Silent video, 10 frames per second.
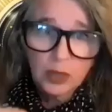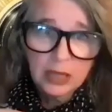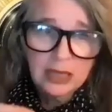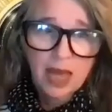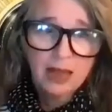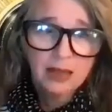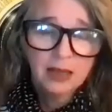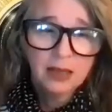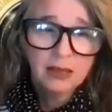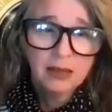really
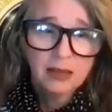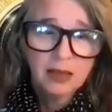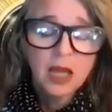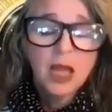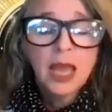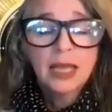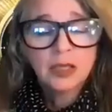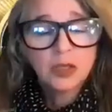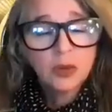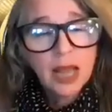bad.
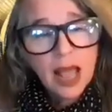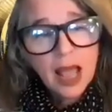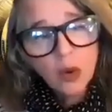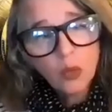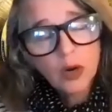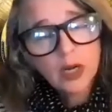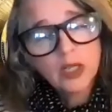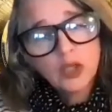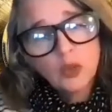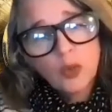And so now we're going
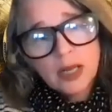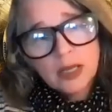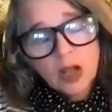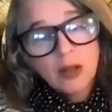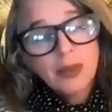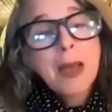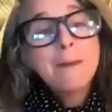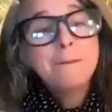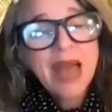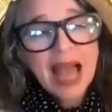to do what is called
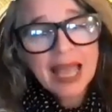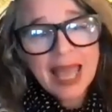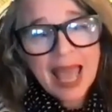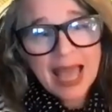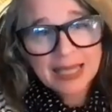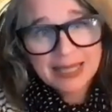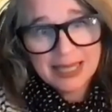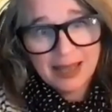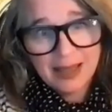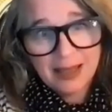
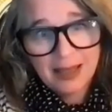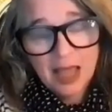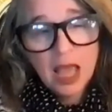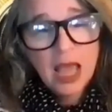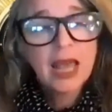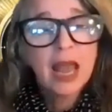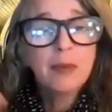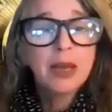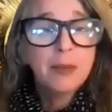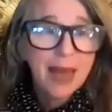backcasting. And
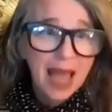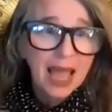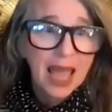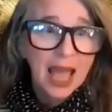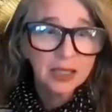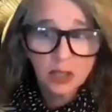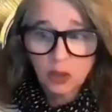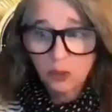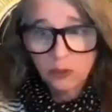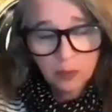I'm going to
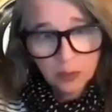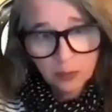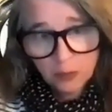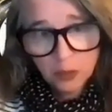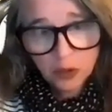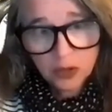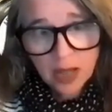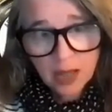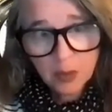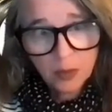backcast you from the future
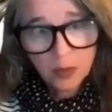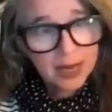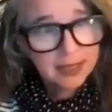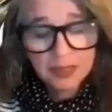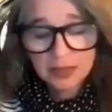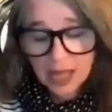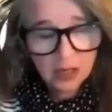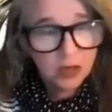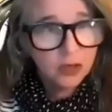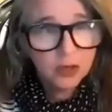time horizon,
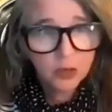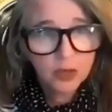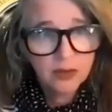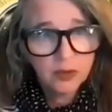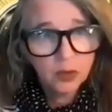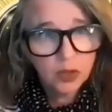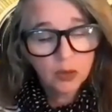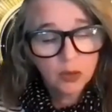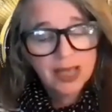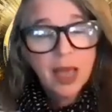10 years or whatever you
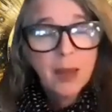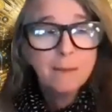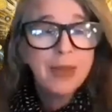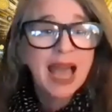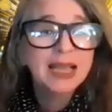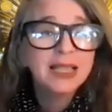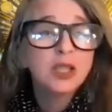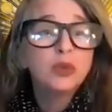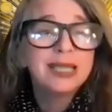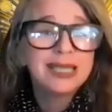chose,
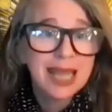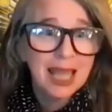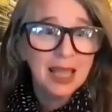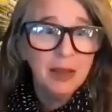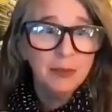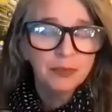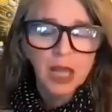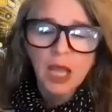back to today.